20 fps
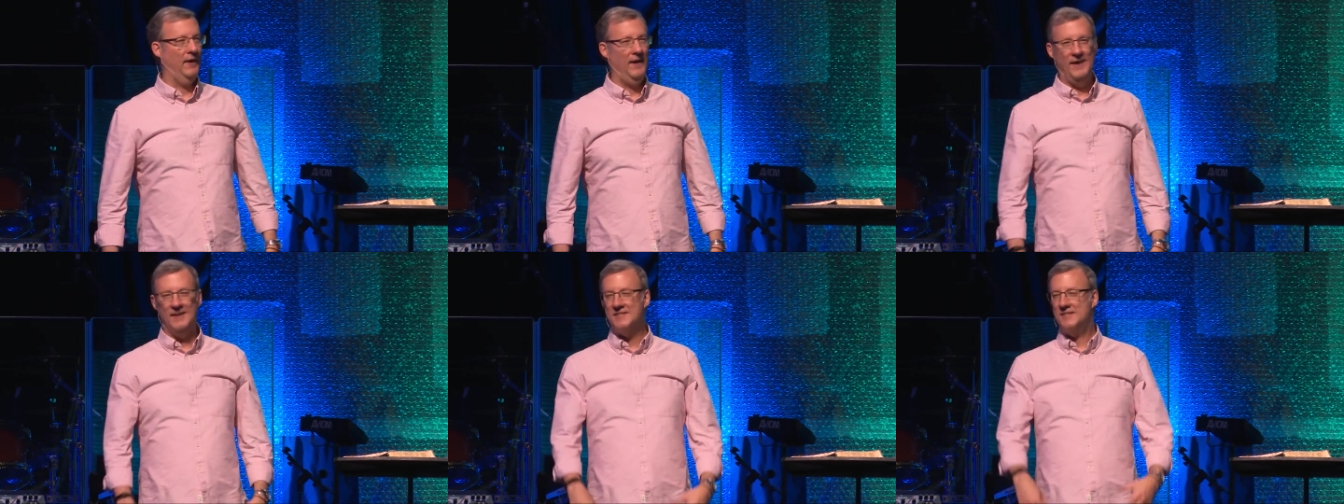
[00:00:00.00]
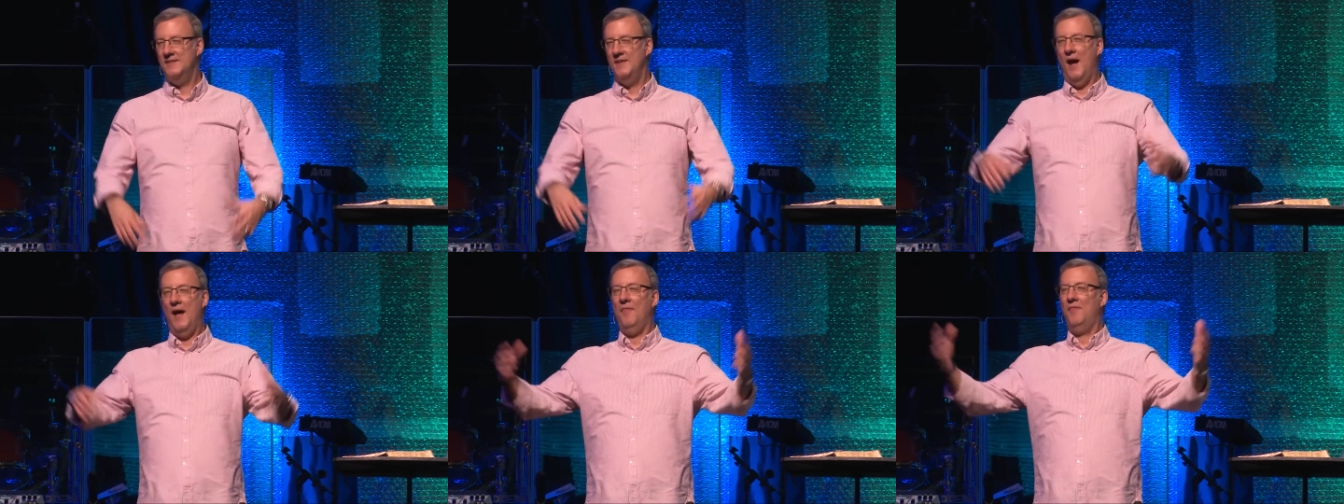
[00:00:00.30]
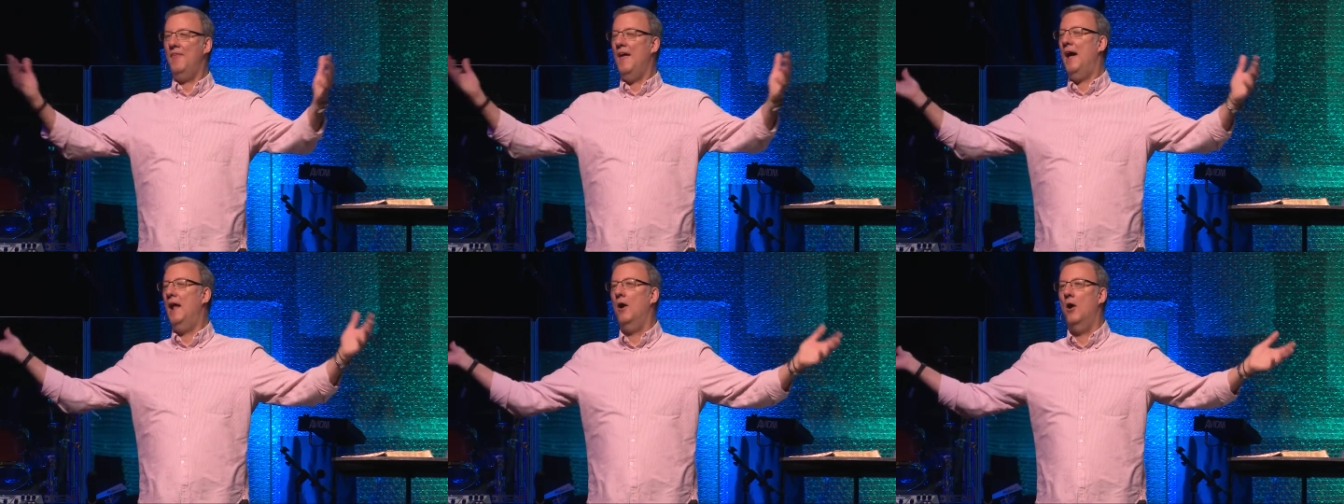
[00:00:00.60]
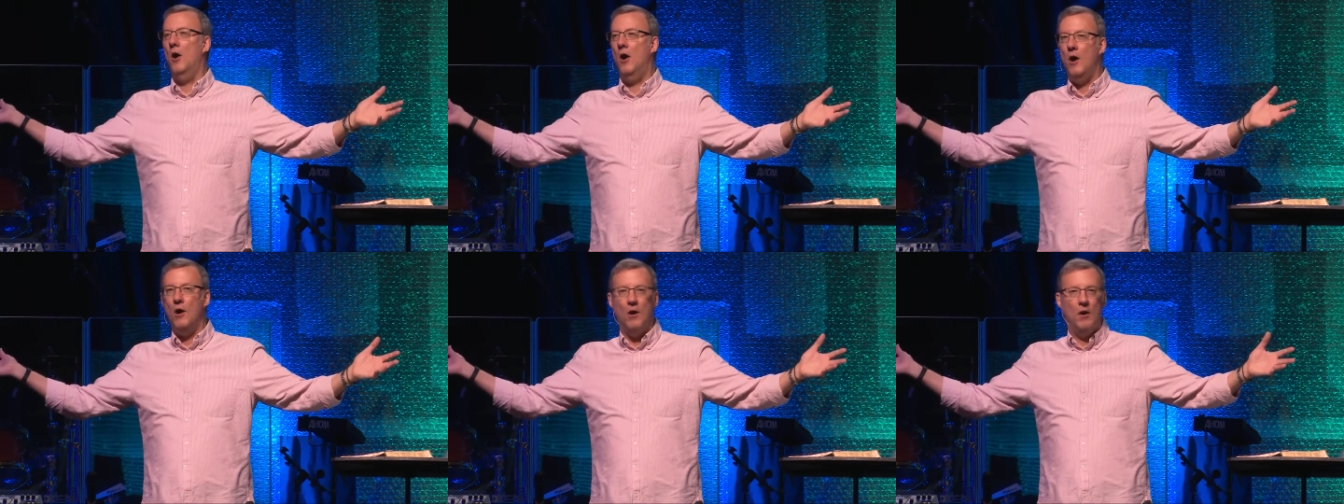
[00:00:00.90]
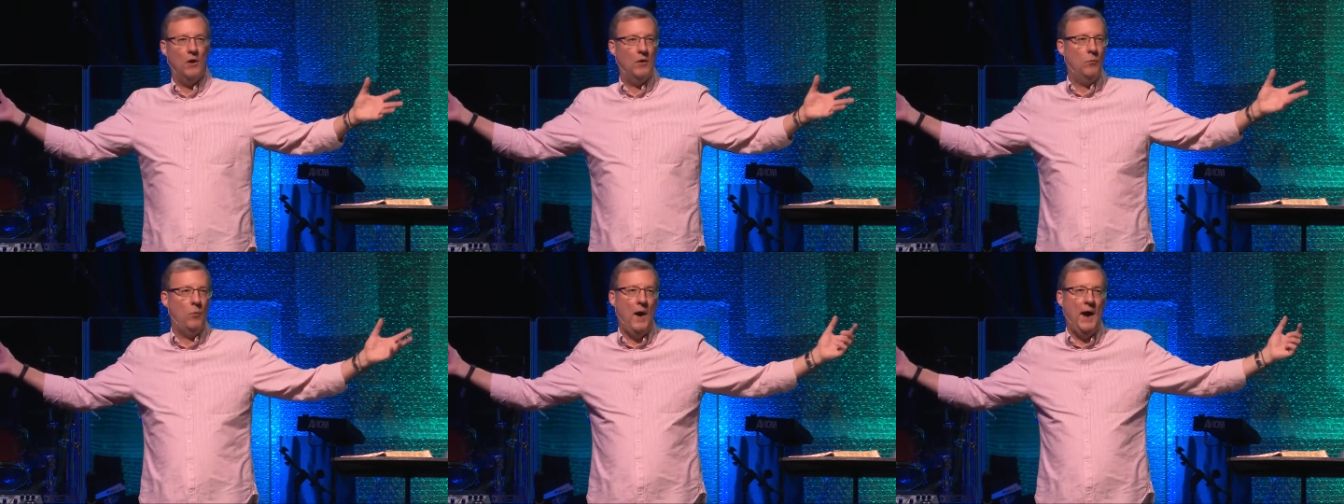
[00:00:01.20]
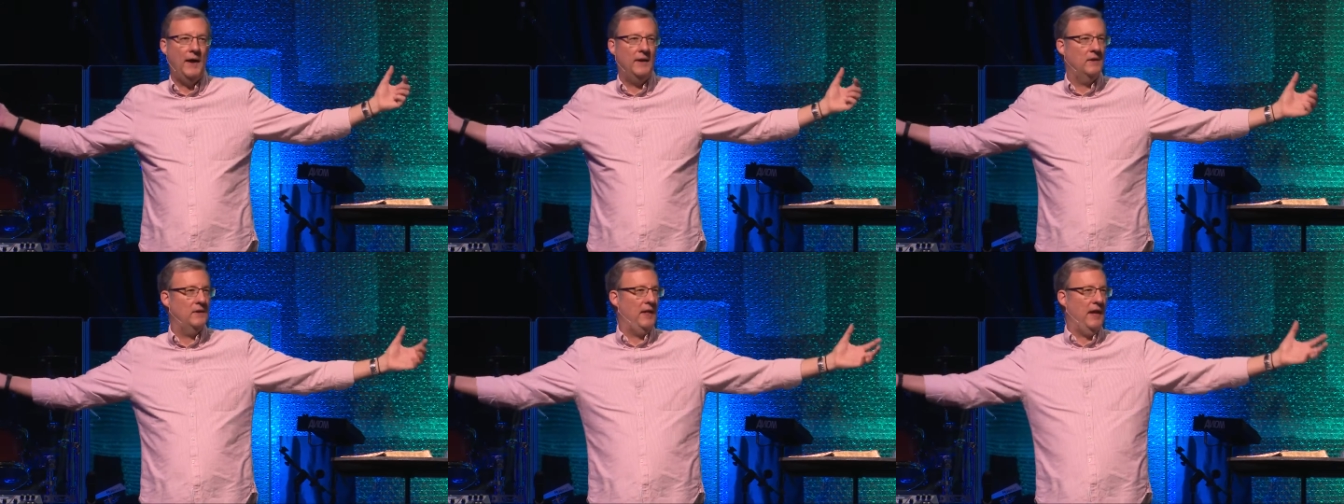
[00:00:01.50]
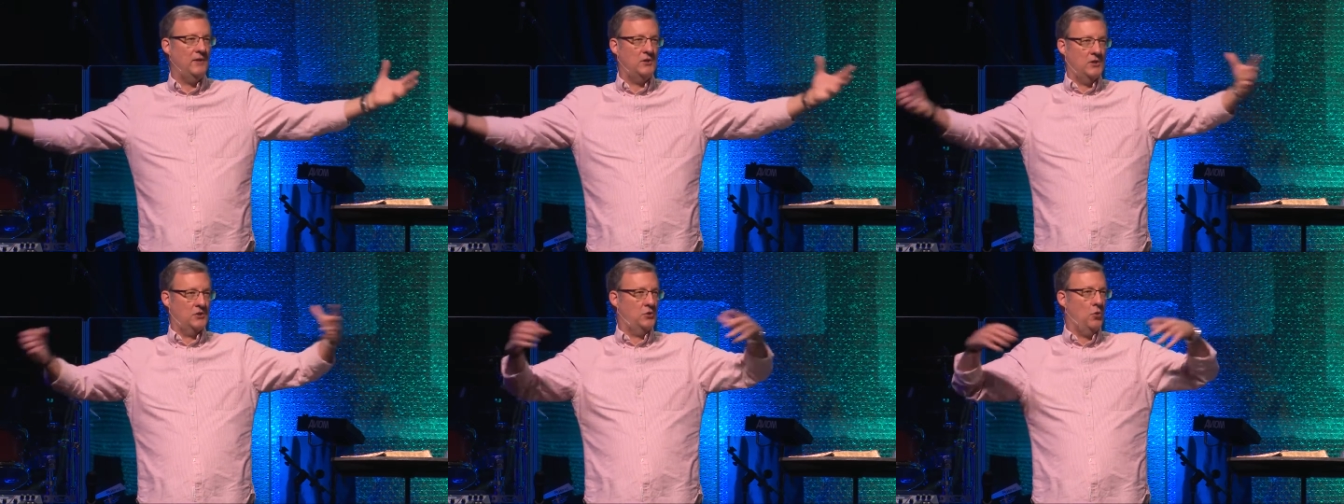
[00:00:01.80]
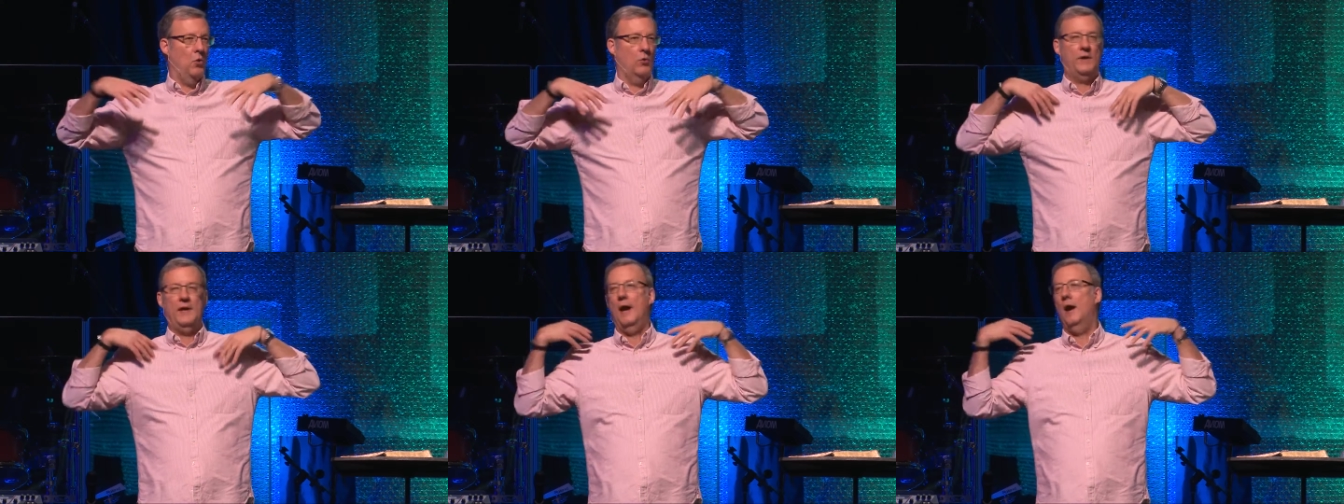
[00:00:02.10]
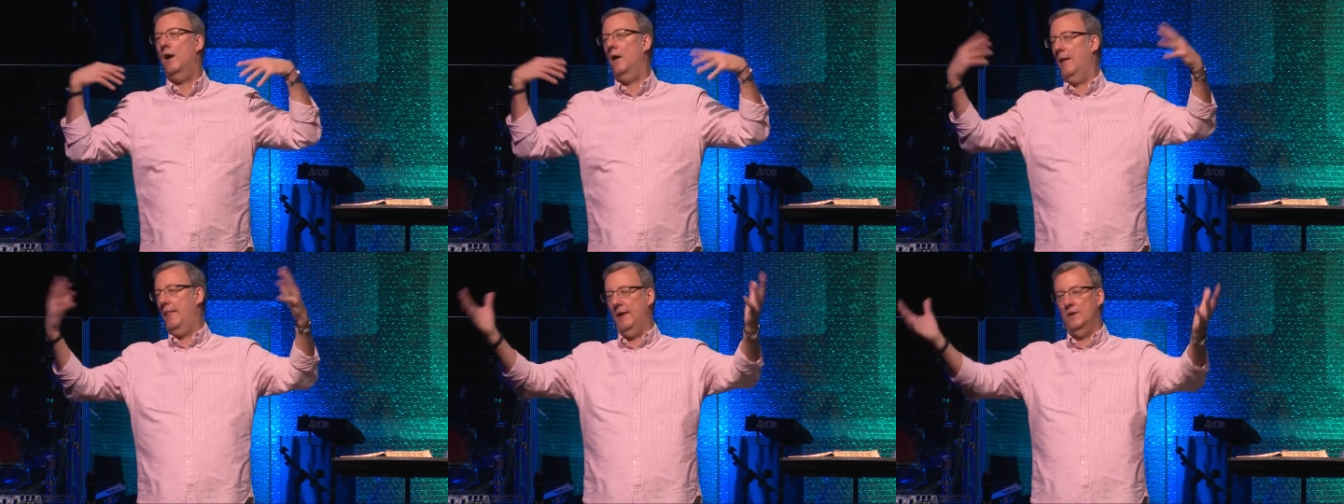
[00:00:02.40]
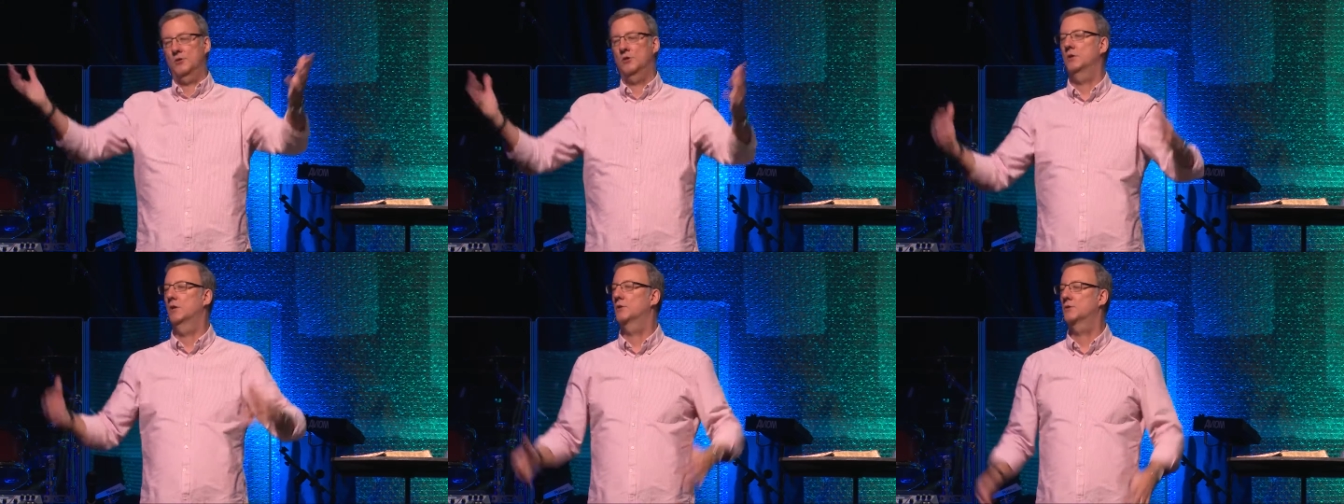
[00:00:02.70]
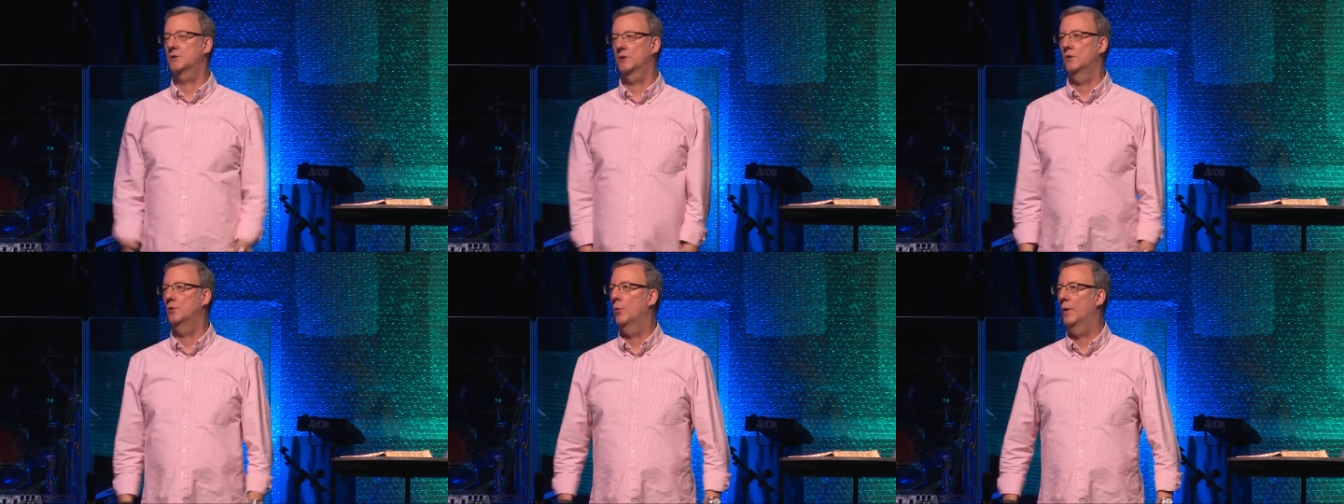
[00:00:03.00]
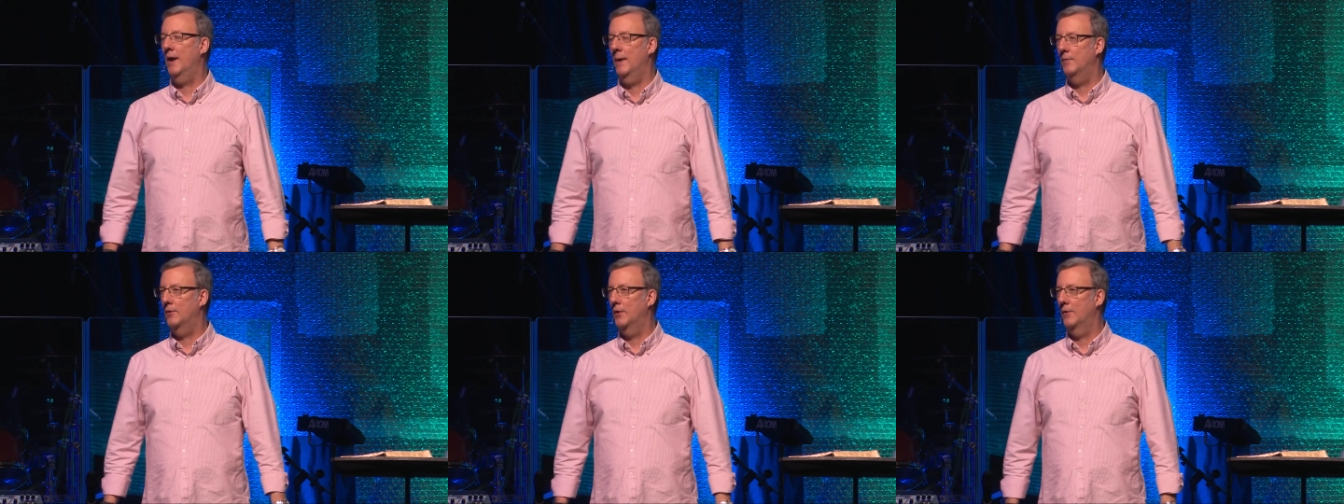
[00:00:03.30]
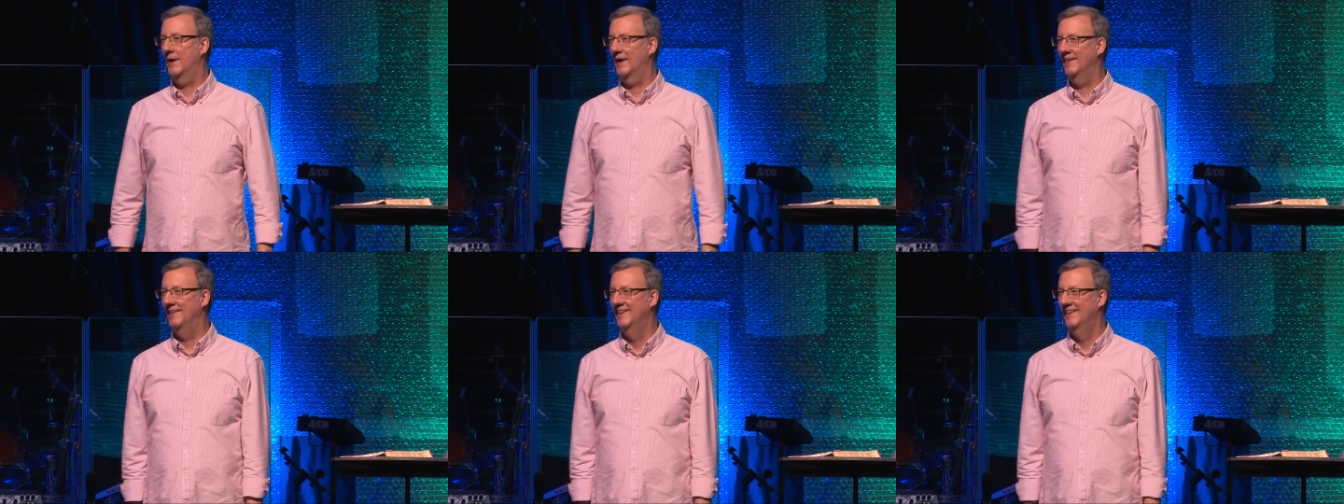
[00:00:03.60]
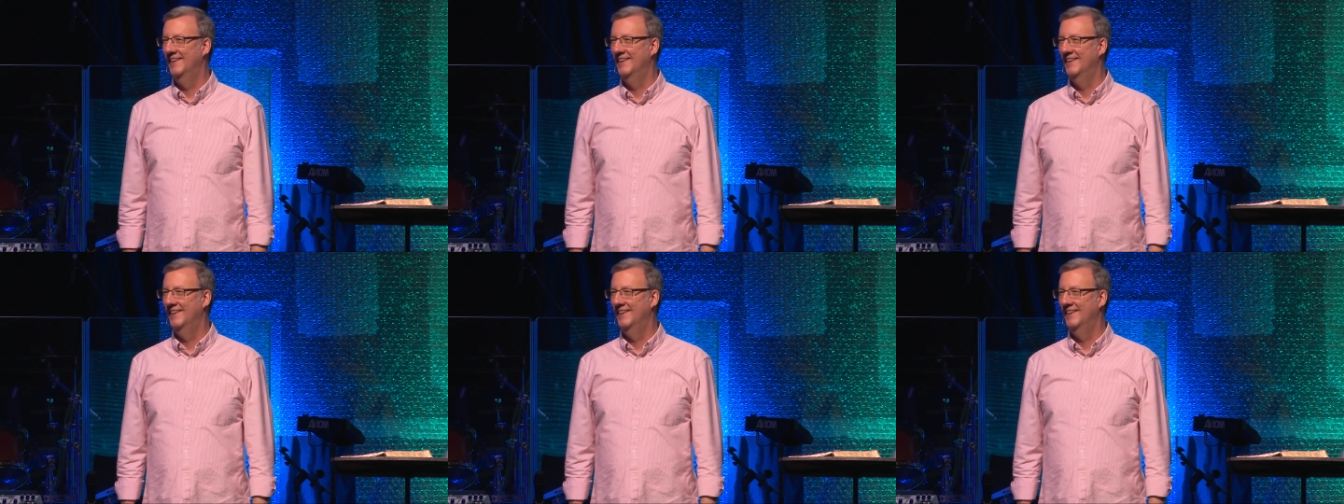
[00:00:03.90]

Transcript: It's not that hard. Why? They just don't care. They should just do what I'm doing.